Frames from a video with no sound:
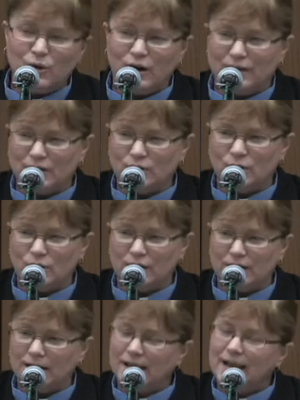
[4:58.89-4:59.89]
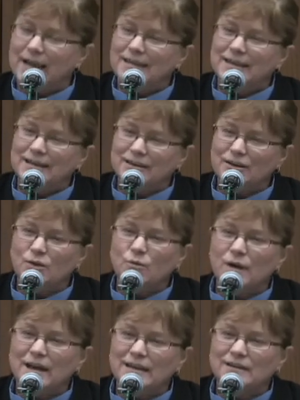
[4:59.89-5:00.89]
are in the Lord, then you know
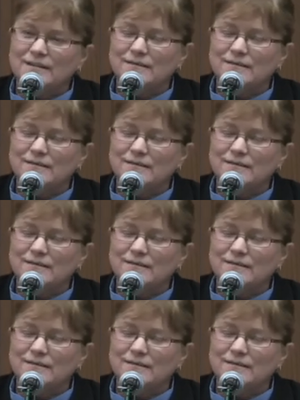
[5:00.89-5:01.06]
what?